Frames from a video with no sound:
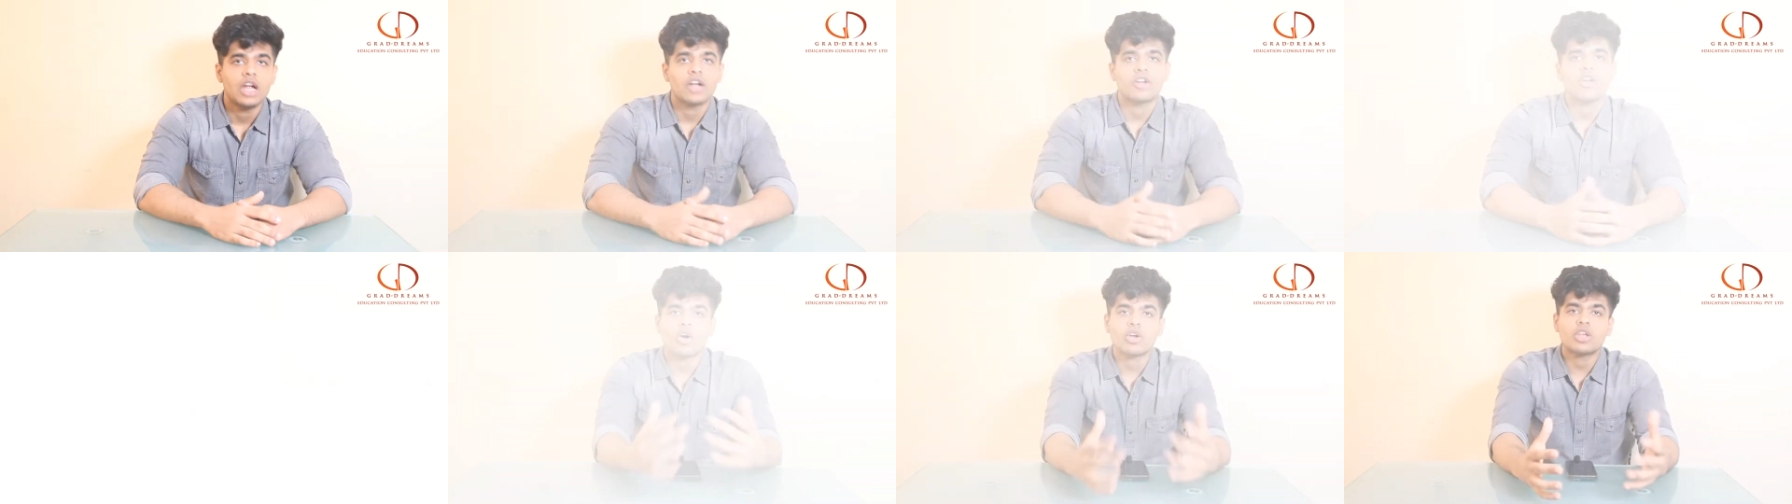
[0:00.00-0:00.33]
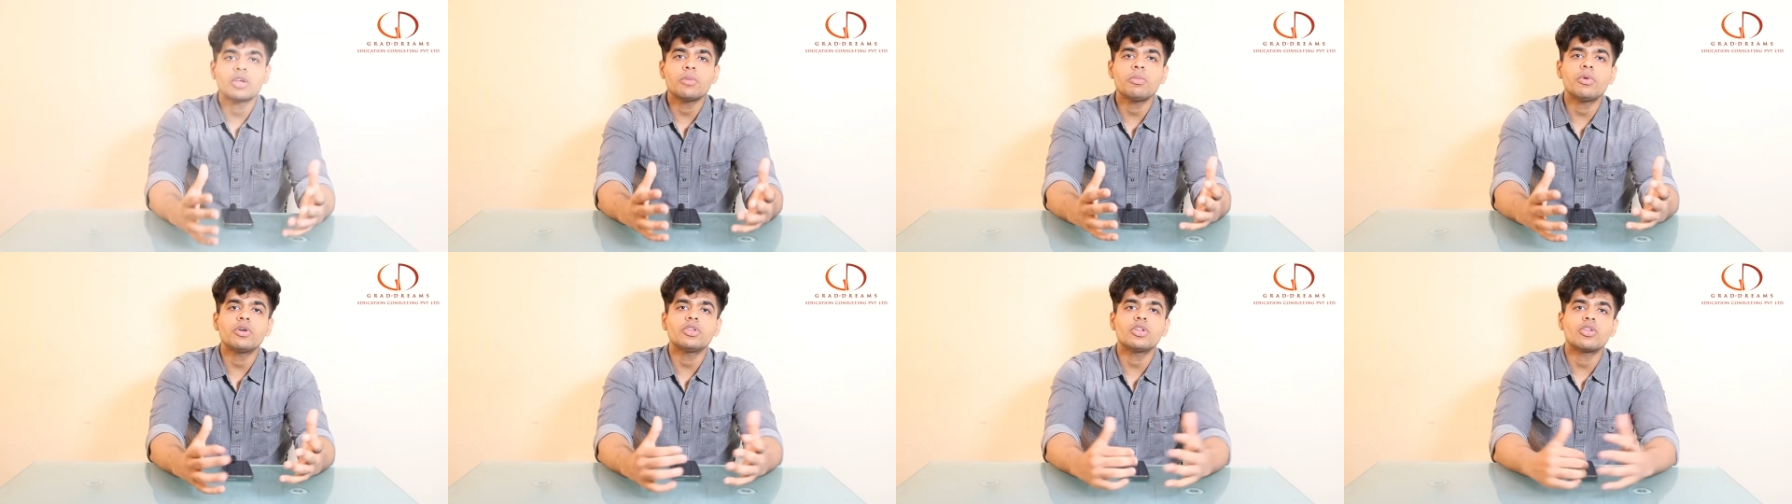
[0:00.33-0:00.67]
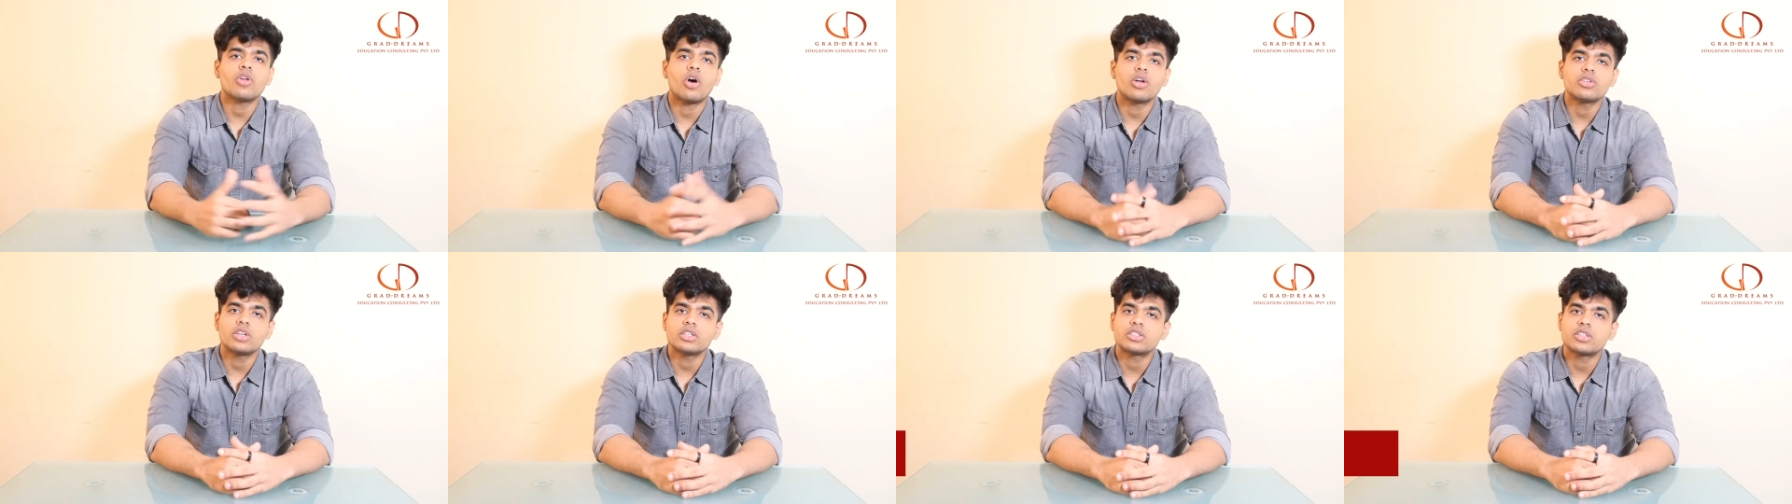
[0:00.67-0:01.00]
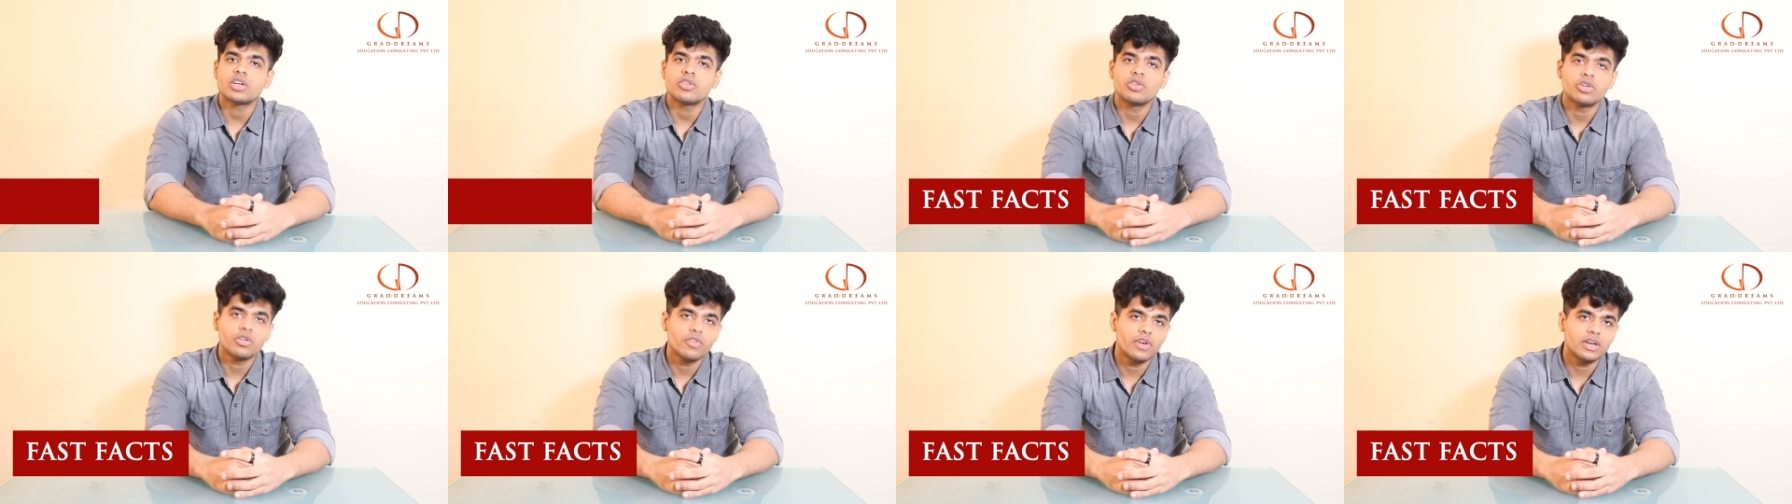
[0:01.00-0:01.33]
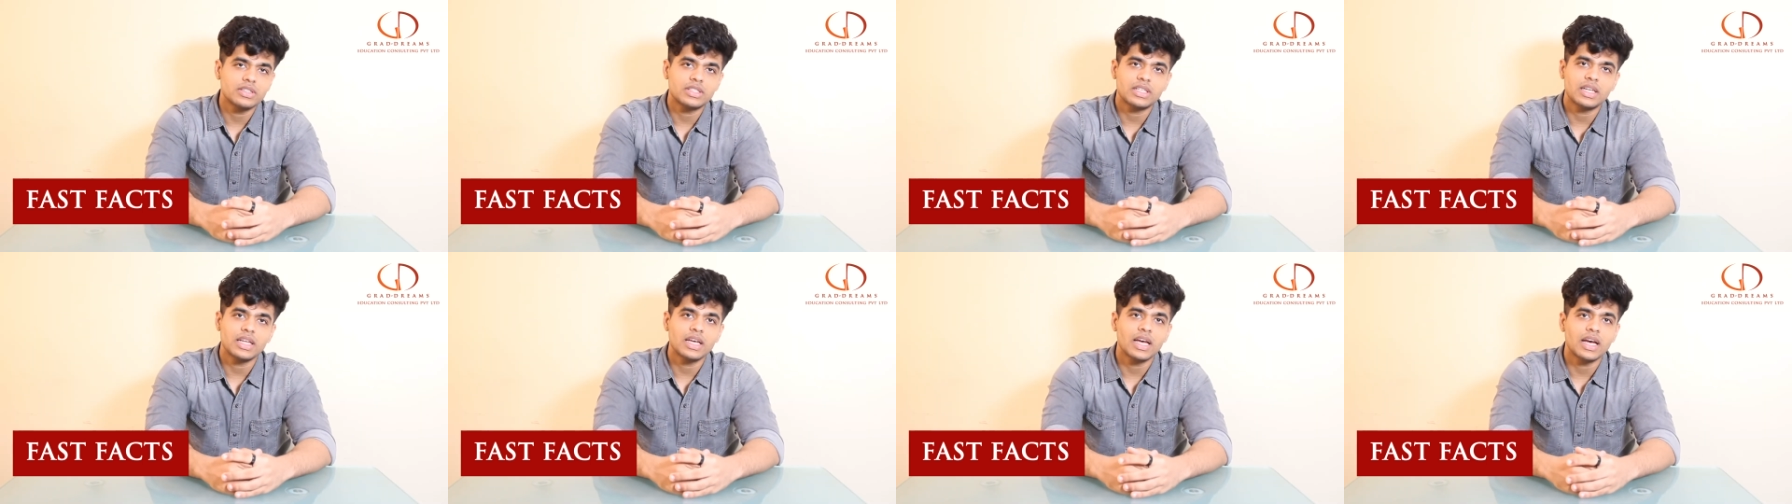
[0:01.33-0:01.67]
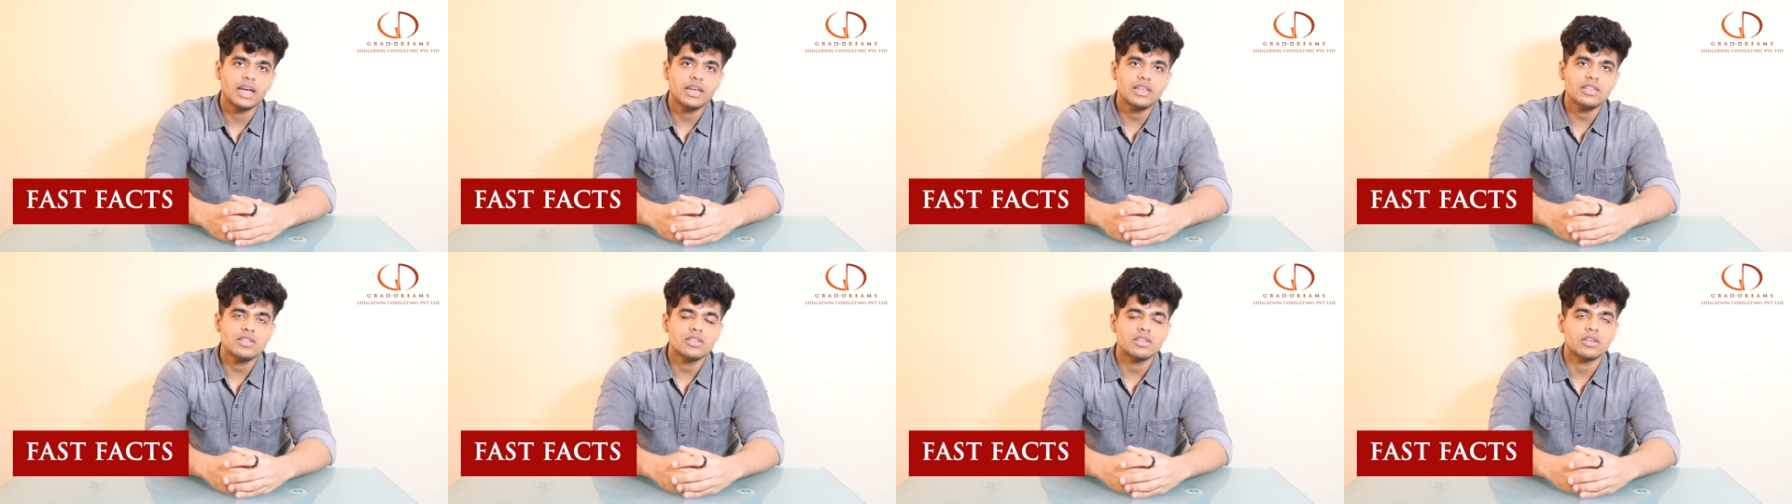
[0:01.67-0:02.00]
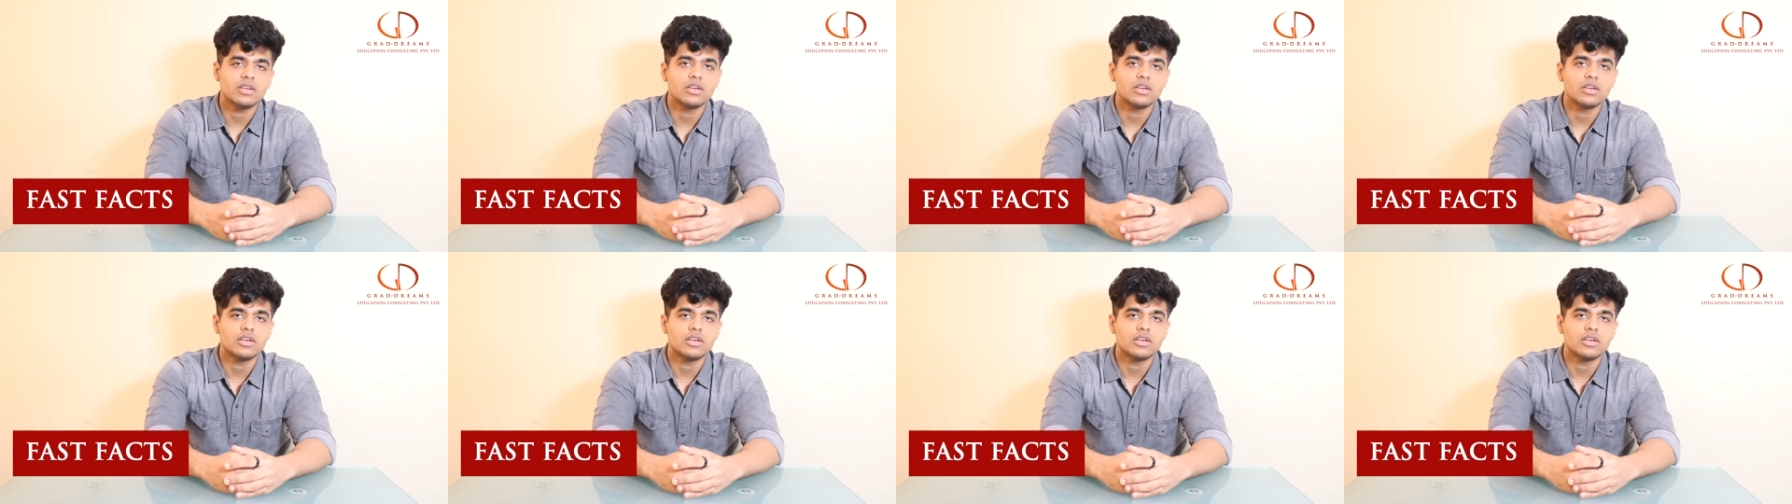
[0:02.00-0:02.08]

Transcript: Talking about the Northeastern University guys,